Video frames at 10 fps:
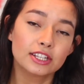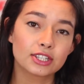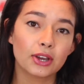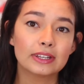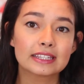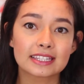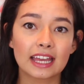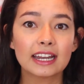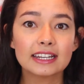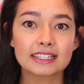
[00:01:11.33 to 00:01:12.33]
So
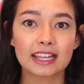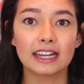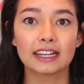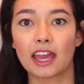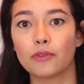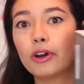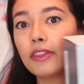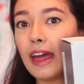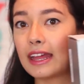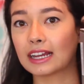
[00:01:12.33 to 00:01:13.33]
instead, I decided to get
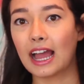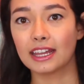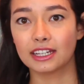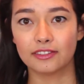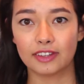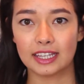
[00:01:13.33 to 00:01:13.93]
one that kind of